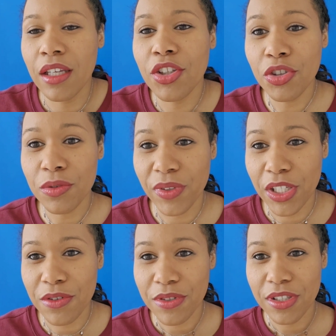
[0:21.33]
YouTube
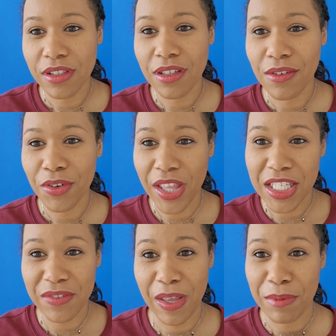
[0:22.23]
videos for the
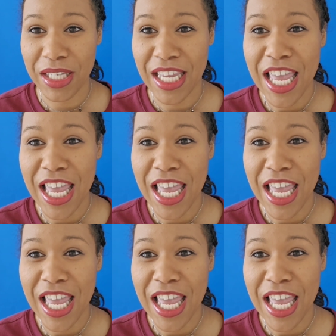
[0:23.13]
Ellis family.